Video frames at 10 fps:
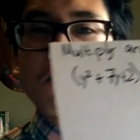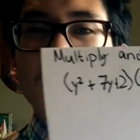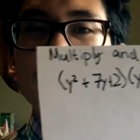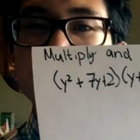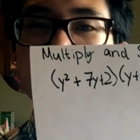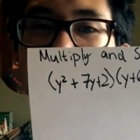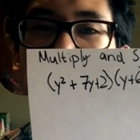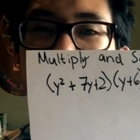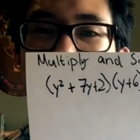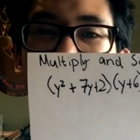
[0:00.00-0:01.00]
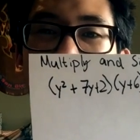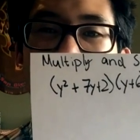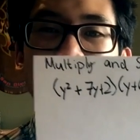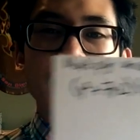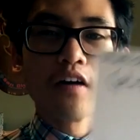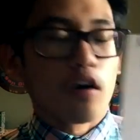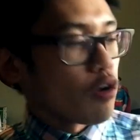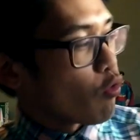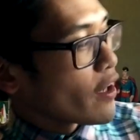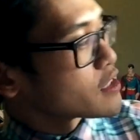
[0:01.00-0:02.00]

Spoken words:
multiply and simplify y